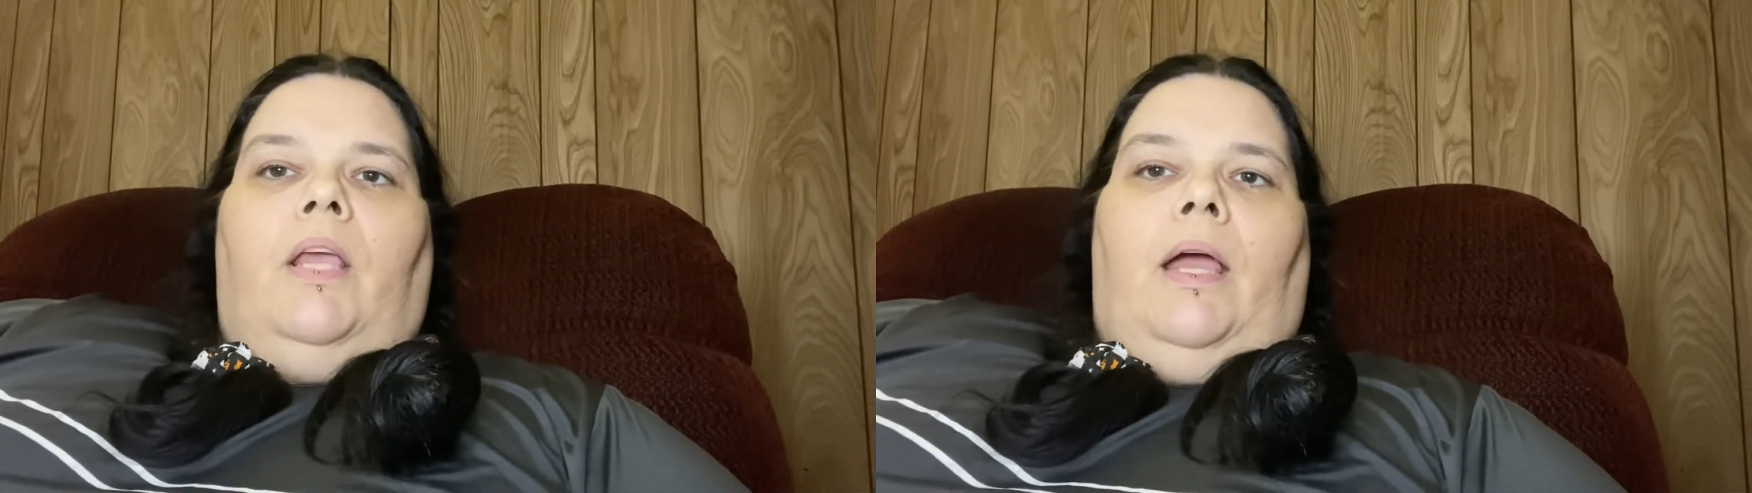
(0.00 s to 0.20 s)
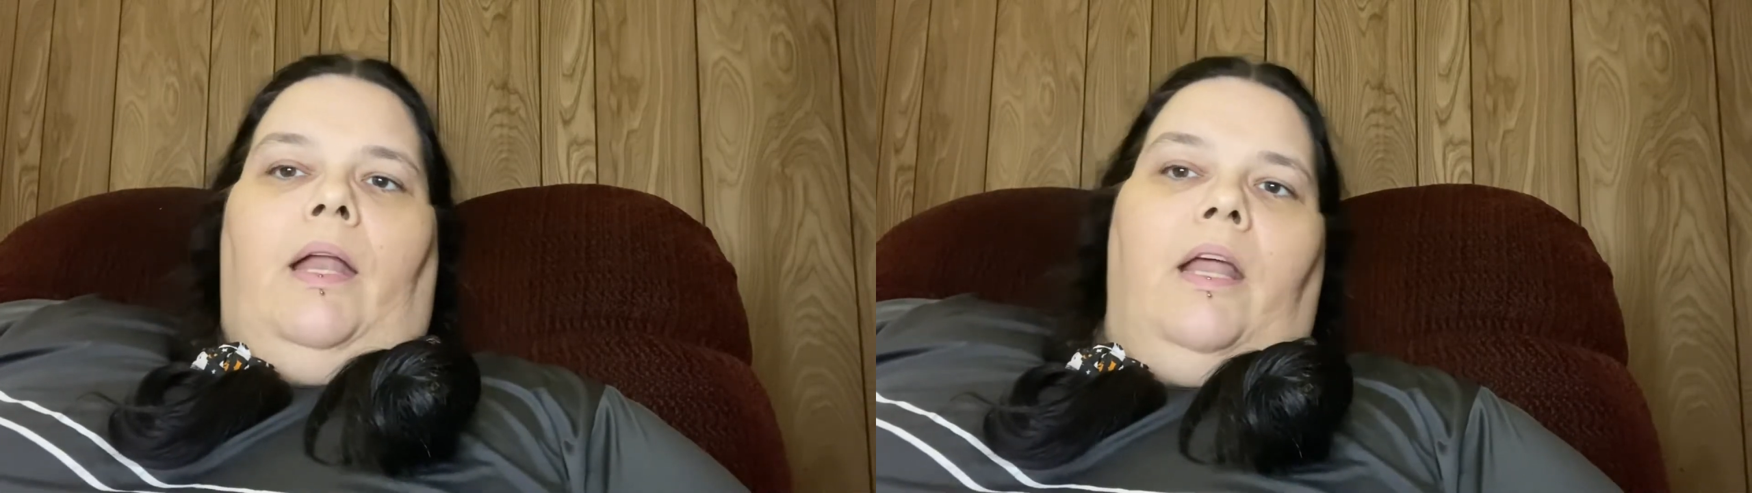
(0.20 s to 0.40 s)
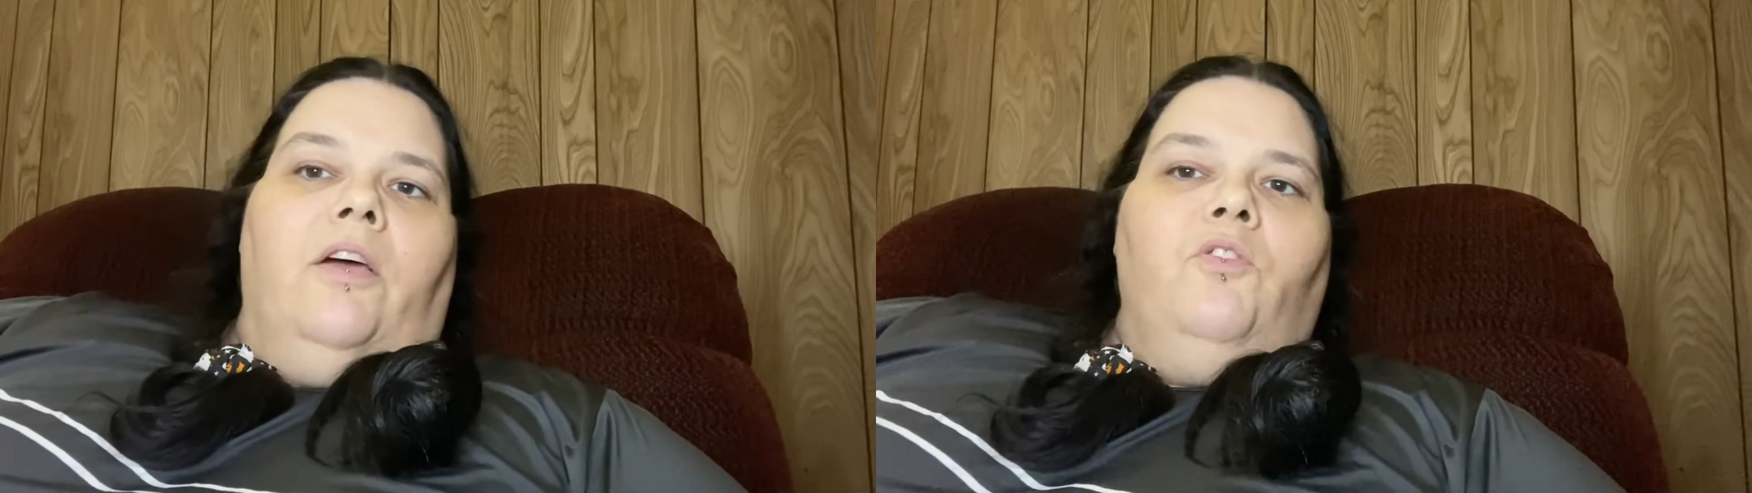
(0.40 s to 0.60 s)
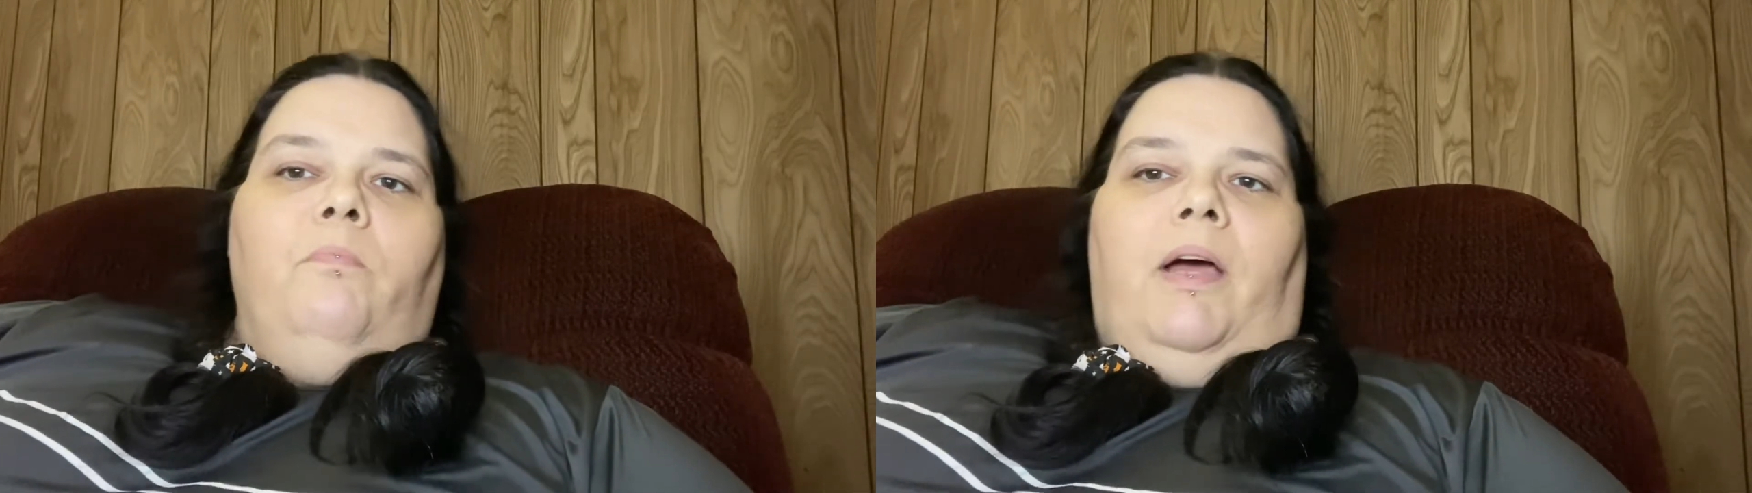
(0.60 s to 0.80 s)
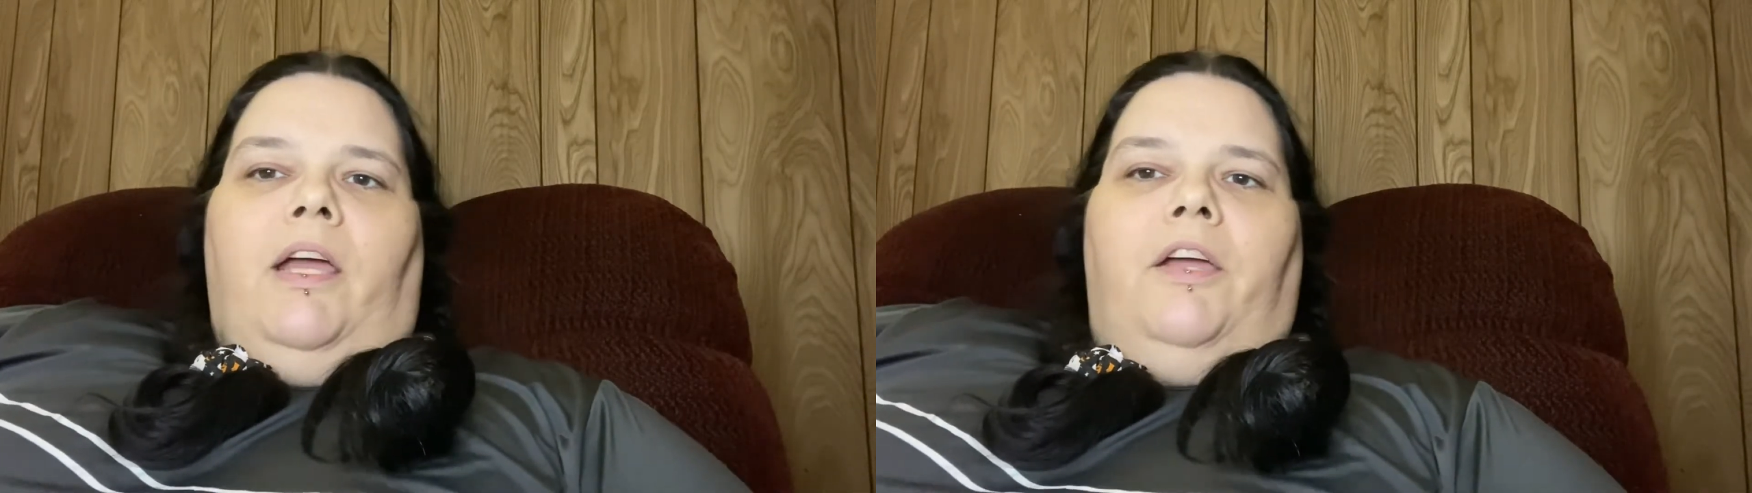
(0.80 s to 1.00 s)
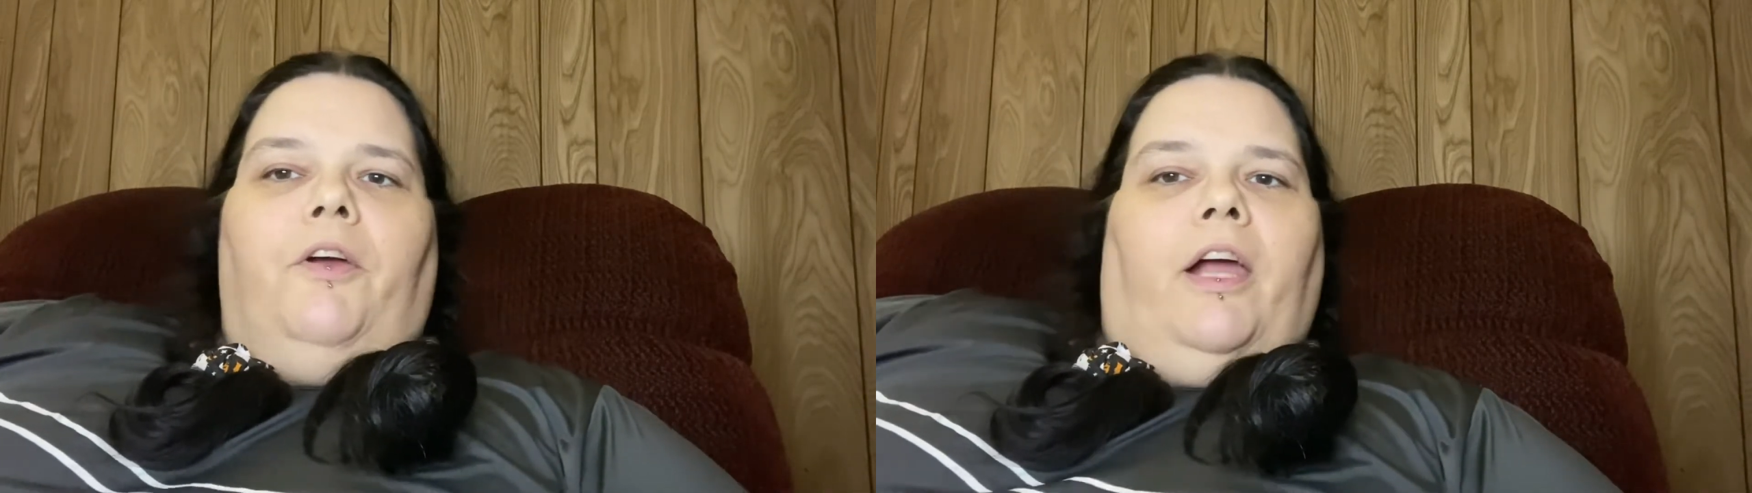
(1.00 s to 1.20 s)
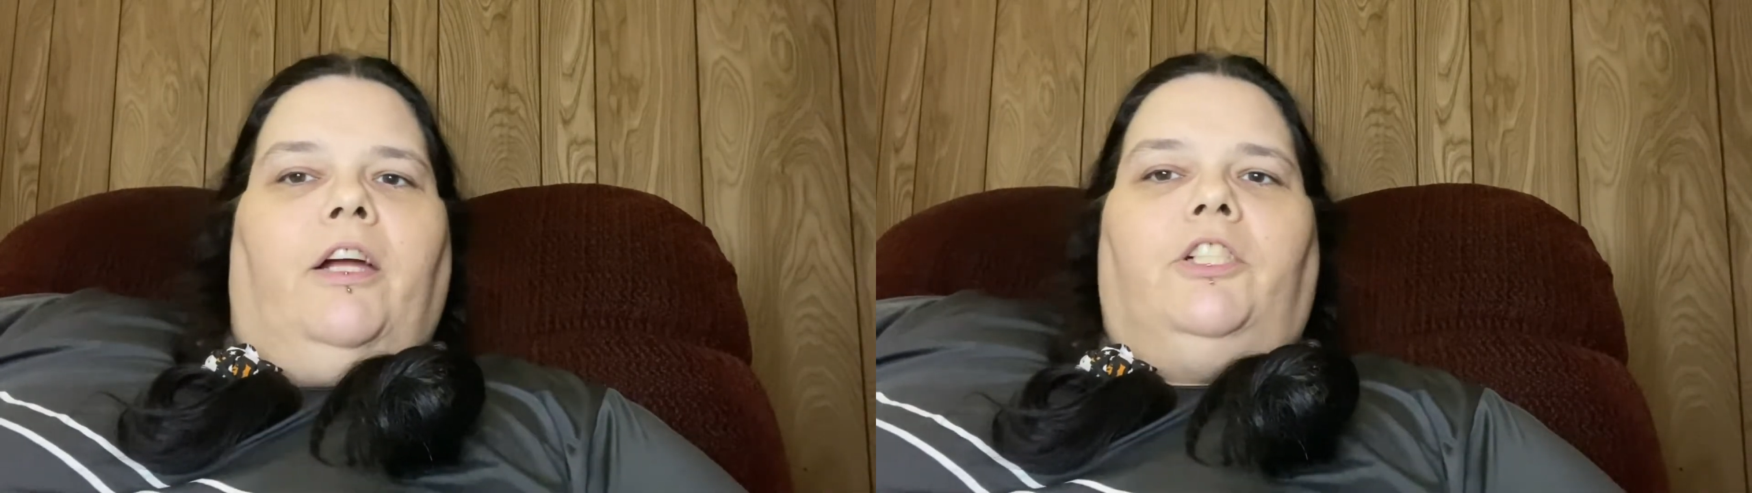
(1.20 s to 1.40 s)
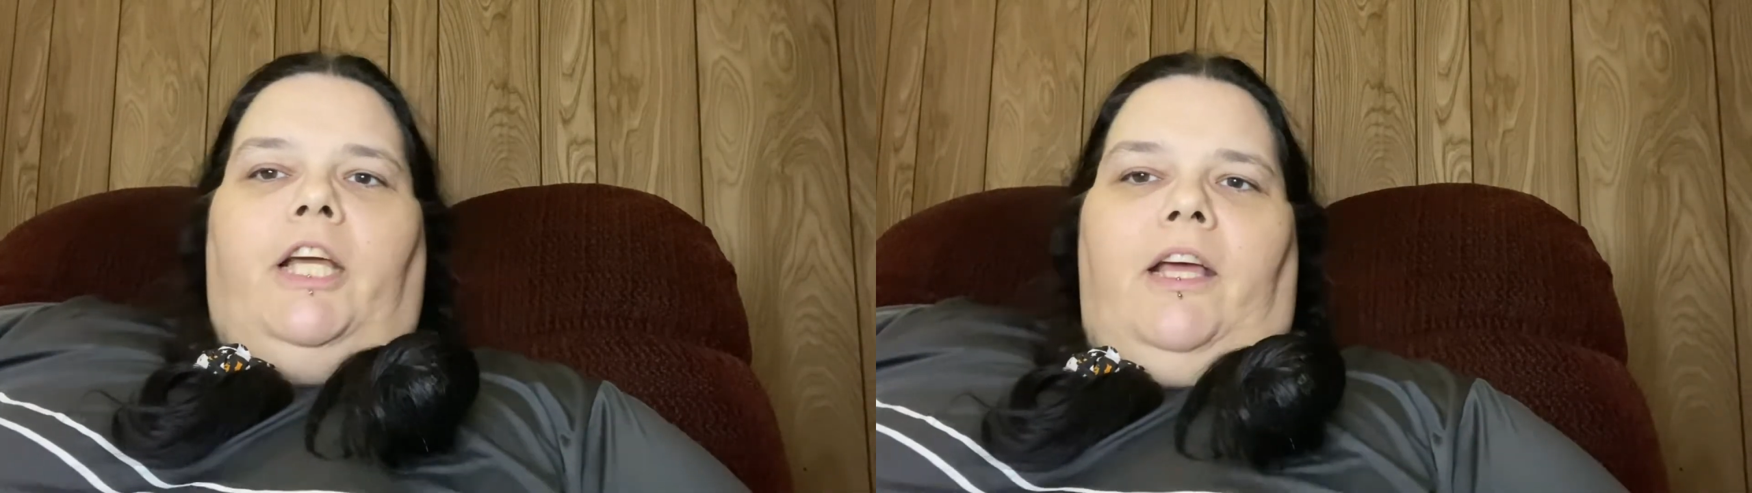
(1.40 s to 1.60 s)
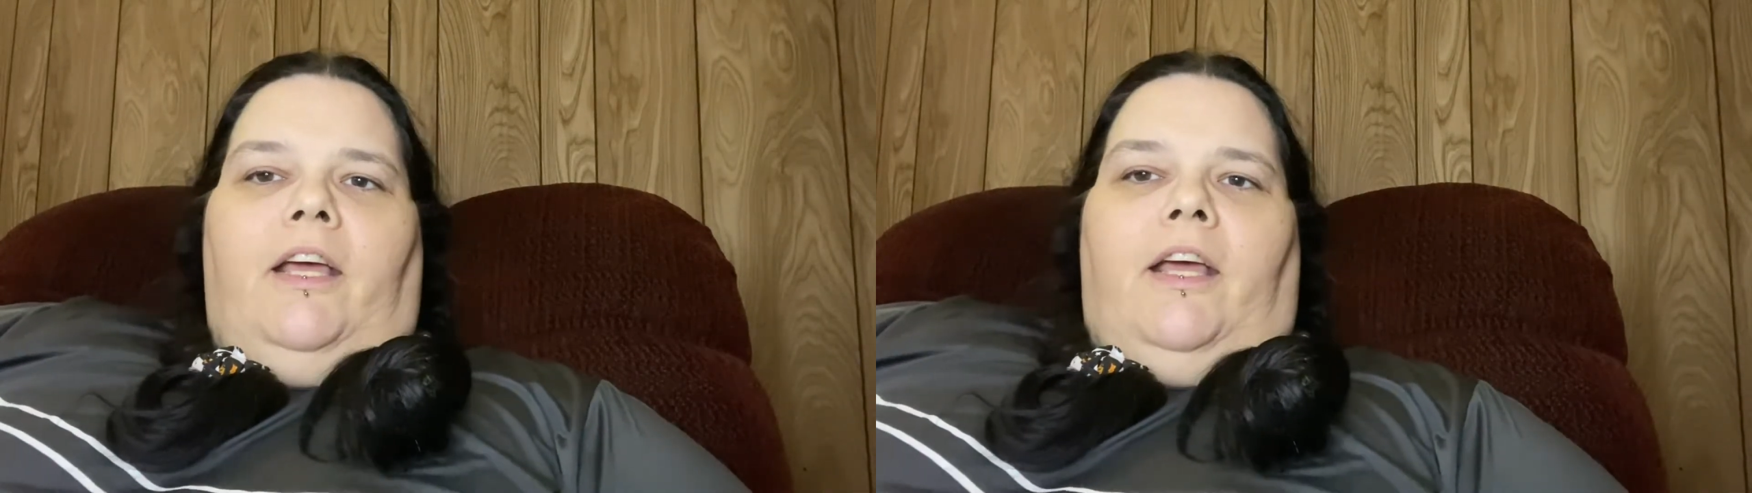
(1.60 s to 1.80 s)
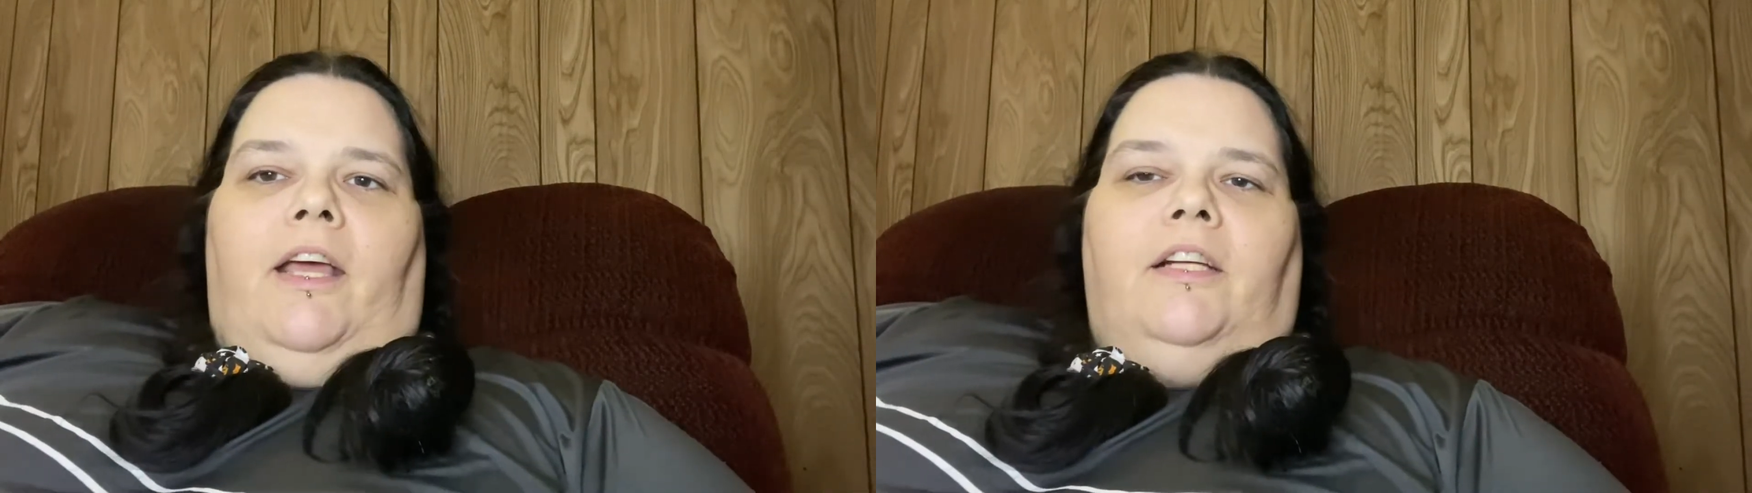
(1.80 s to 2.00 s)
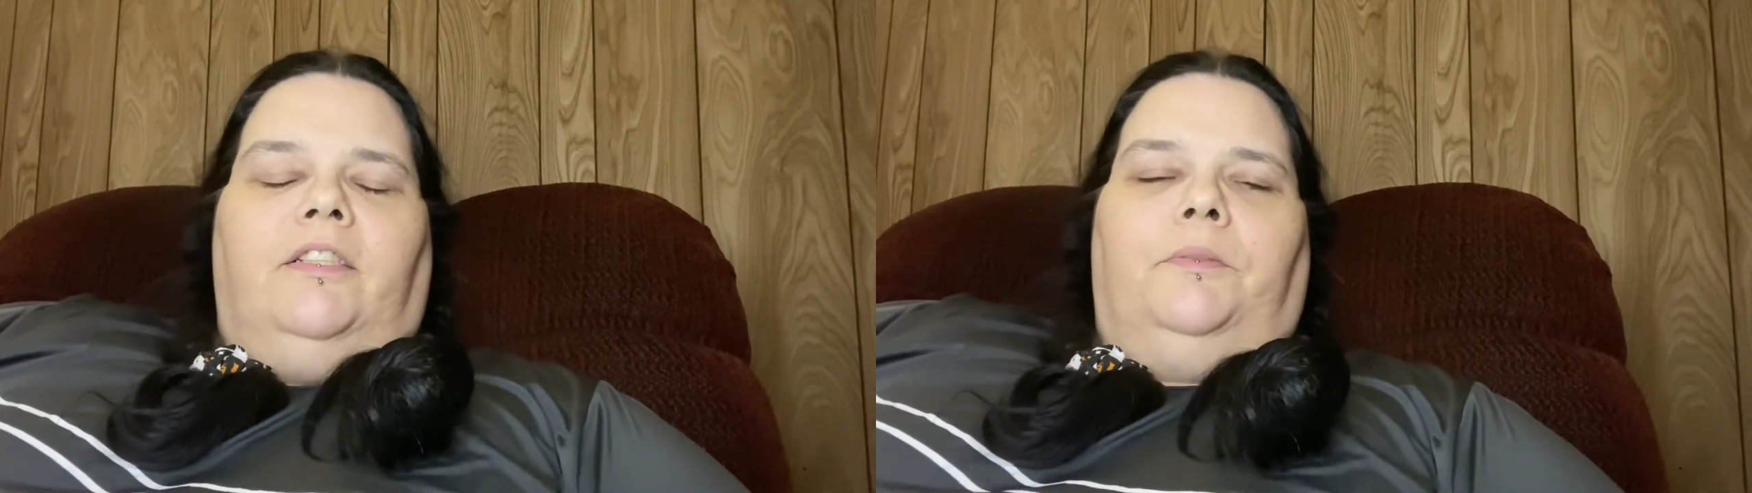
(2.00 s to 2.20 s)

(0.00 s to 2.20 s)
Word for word: Hello, my Cracker Jacks.